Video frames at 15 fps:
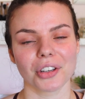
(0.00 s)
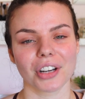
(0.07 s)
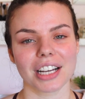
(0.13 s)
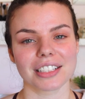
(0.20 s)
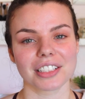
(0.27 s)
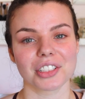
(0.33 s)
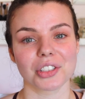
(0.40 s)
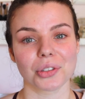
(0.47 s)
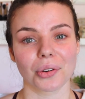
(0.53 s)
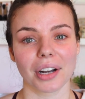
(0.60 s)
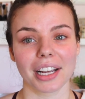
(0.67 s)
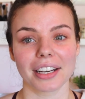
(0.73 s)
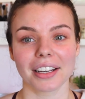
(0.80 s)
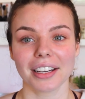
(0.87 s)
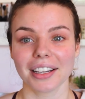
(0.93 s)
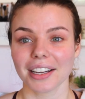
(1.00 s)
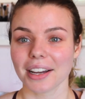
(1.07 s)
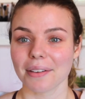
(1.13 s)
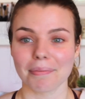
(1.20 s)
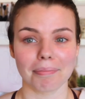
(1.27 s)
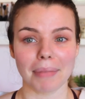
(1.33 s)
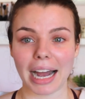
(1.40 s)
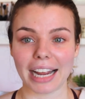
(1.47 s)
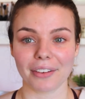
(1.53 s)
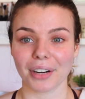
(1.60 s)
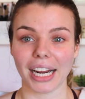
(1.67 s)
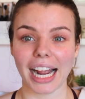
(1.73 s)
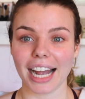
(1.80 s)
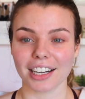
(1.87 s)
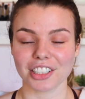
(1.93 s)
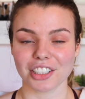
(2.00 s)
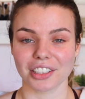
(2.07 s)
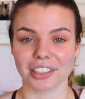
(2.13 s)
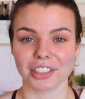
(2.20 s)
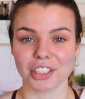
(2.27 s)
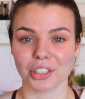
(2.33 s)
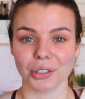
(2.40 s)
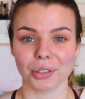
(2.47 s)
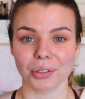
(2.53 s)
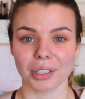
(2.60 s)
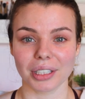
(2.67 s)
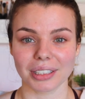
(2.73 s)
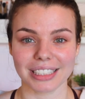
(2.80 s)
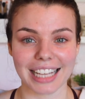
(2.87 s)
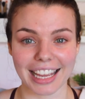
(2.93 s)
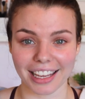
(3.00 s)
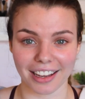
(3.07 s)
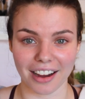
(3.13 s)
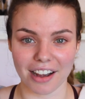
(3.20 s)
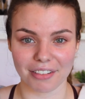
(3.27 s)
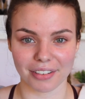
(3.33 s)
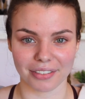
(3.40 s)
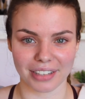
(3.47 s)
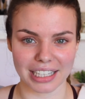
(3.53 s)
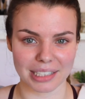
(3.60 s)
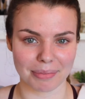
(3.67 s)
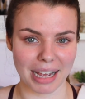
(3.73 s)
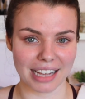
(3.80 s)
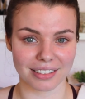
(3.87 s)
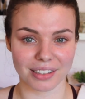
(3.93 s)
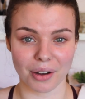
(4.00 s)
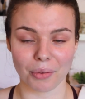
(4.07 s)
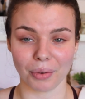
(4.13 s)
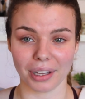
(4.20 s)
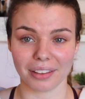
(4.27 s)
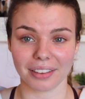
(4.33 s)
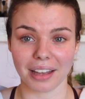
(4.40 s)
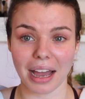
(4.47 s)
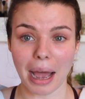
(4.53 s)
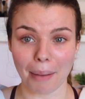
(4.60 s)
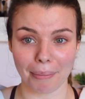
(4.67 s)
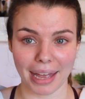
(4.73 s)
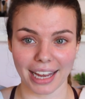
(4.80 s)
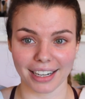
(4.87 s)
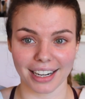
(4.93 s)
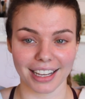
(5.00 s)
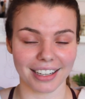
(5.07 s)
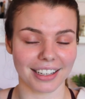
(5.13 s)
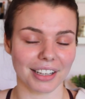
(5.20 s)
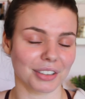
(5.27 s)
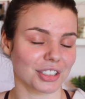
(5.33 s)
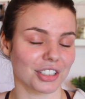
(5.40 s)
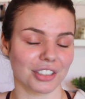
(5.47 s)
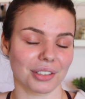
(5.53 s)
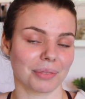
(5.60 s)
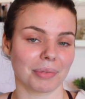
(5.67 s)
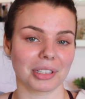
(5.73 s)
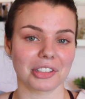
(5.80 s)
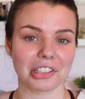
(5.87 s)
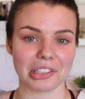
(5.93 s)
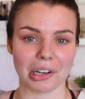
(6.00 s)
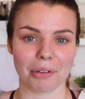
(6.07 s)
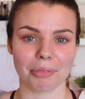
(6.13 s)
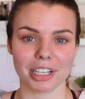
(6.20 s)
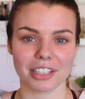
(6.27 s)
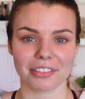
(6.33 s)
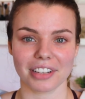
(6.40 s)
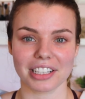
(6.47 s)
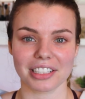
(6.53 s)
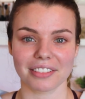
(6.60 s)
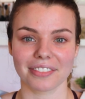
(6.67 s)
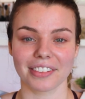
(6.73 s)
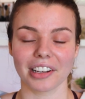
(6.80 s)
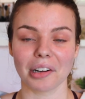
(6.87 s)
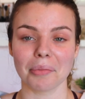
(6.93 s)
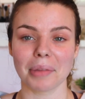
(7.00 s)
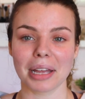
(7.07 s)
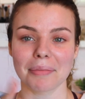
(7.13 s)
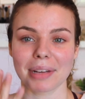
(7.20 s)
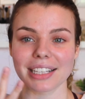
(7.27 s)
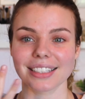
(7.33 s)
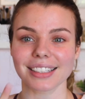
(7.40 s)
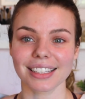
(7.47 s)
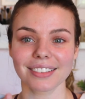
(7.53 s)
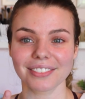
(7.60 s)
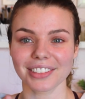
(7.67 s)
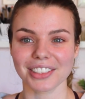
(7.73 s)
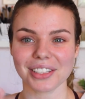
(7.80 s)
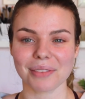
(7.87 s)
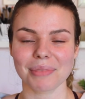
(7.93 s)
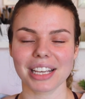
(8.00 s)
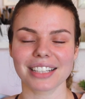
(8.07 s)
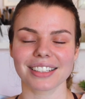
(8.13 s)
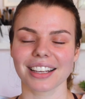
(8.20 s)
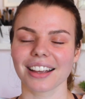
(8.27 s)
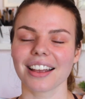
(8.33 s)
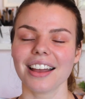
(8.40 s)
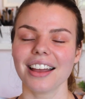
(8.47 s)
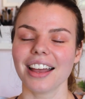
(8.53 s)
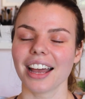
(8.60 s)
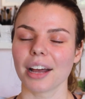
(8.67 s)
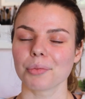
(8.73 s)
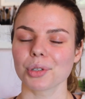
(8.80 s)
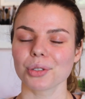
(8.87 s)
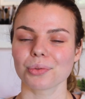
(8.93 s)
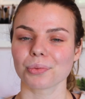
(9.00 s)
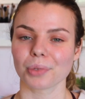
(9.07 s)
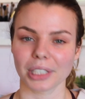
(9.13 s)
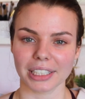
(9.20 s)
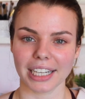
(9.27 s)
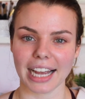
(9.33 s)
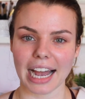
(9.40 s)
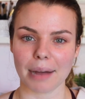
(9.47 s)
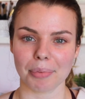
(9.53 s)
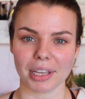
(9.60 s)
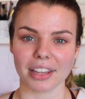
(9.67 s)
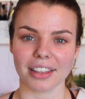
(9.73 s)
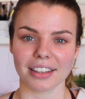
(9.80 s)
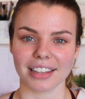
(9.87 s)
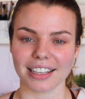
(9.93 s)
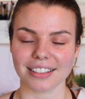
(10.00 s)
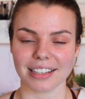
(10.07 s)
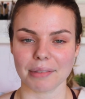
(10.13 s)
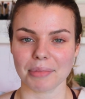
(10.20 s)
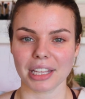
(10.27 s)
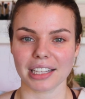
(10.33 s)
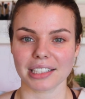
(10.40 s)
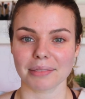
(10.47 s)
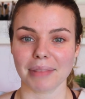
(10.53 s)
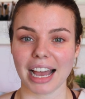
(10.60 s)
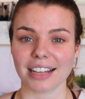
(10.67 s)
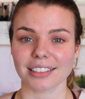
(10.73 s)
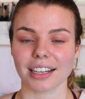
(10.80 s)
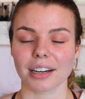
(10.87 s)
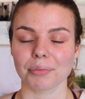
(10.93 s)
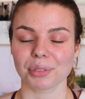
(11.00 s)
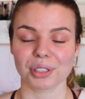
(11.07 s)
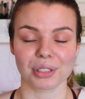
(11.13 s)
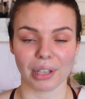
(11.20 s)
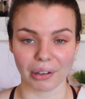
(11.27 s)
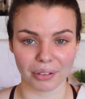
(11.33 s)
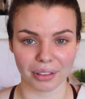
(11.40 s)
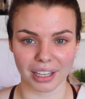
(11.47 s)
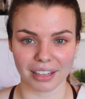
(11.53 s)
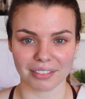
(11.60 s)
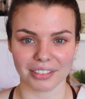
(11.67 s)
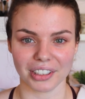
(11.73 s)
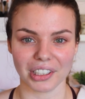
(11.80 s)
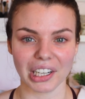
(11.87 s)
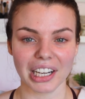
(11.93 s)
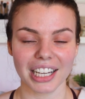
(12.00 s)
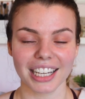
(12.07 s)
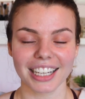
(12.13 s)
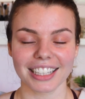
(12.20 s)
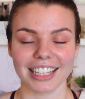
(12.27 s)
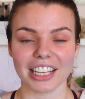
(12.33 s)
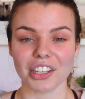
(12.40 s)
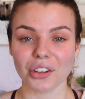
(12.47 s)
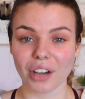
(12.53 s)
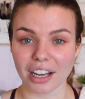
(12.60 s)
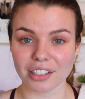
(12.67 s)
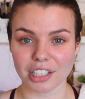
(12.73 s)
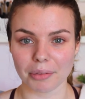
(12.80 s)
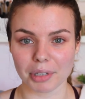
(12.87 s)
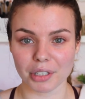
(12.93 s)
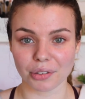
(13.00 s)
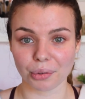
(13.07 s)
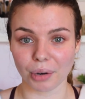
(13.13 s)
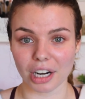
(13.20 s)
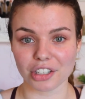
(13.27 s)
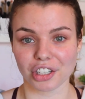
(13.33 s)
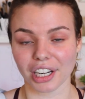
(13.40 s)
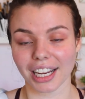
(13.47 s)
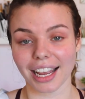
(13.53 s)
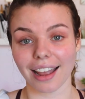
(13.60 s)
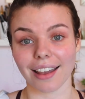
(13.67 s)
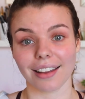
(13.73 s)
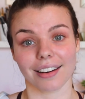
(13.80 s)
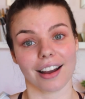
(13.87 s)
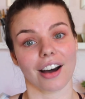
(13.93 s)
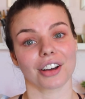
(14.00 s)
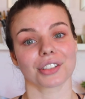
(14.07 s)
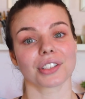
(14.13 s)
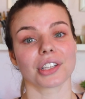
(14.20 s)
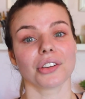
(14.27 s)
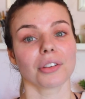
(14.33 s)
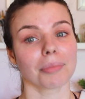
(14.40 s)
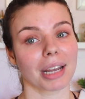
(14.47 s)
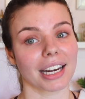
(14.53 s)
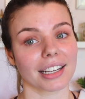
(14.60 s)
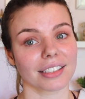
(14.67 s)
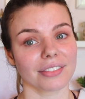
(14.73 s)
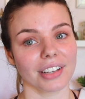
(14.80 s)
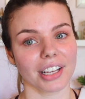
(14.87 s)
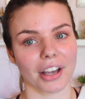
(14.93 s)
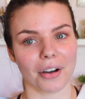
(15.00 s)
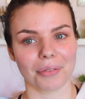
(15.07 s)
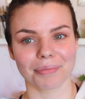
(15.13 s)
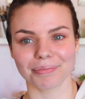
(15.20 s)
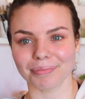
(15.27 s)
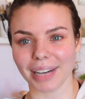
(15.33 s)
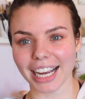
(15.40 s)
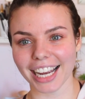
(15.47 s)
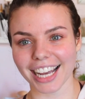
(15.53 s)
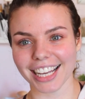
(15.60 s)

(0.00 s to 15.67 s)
you guys enjoyed my reaction to taking off a face mask with a magnet. It's just been so much fun to film and my skin feels amazing. I'm just really happy that they sent me this mask and I'm so thankful. Thank you guys so much for watching and I'll see you in my next video. Bye